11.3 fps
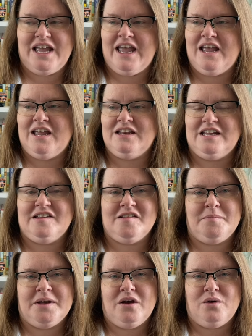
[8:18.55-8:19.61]
and it's
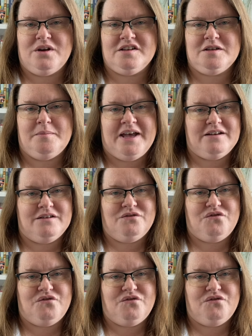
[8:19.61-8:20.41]
about a Tibetan